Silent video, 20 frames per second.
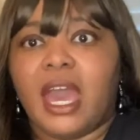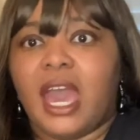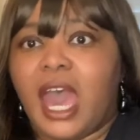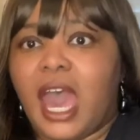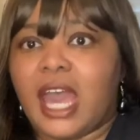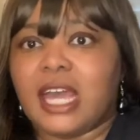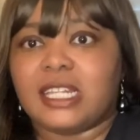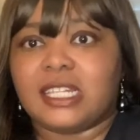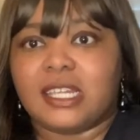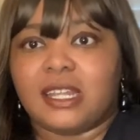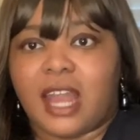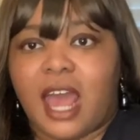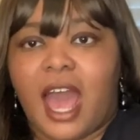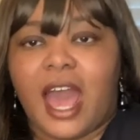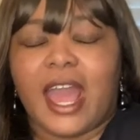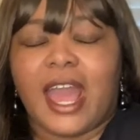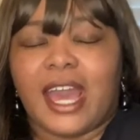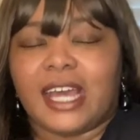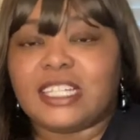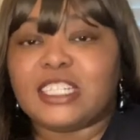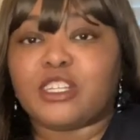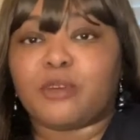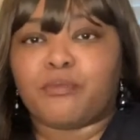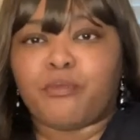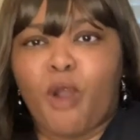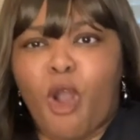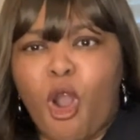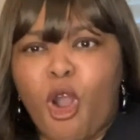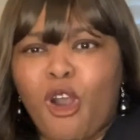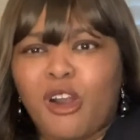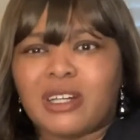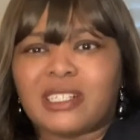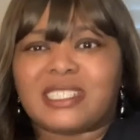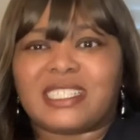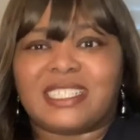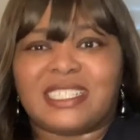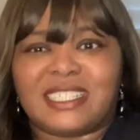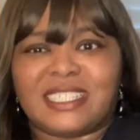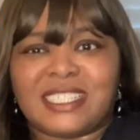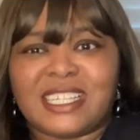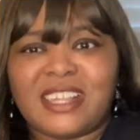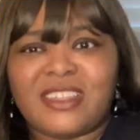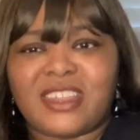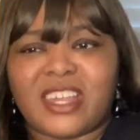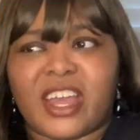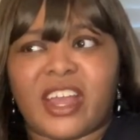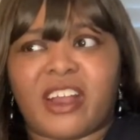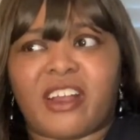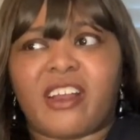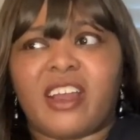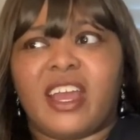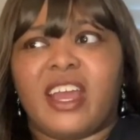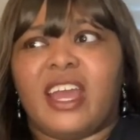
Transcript: and then I had to pause and sit there